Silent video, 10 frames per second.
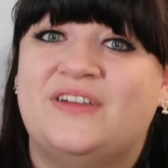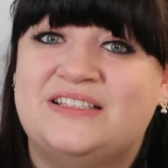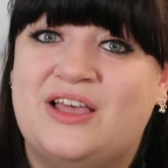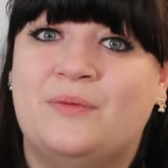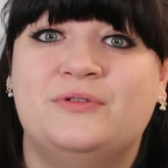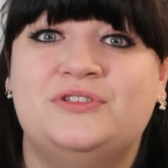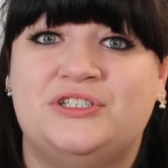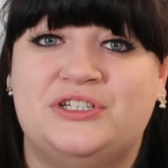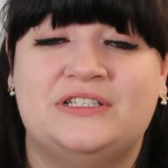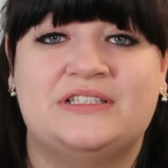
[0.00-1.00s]
For example,
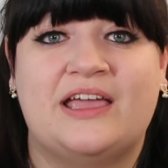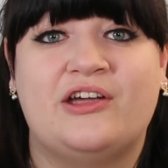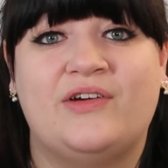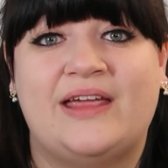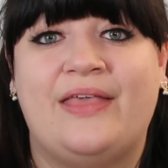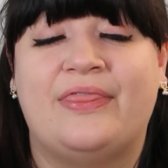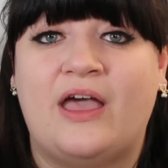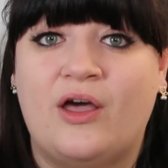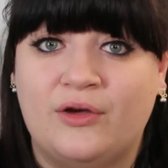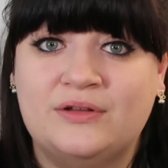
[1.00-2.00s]
students can create
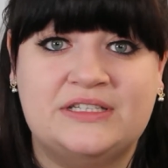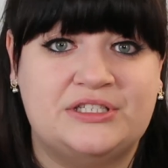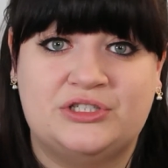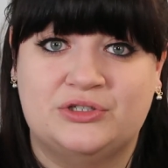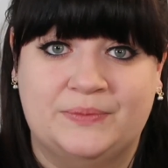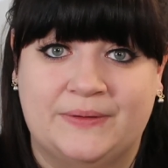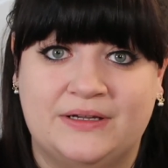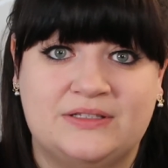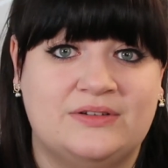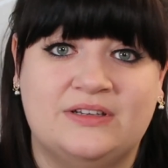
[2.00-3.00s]
their own digital
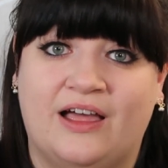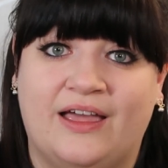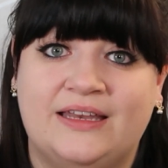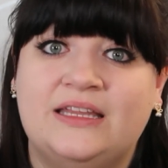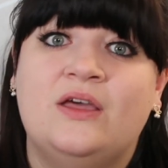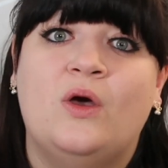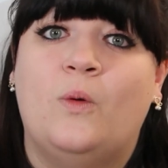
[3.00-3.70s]
books online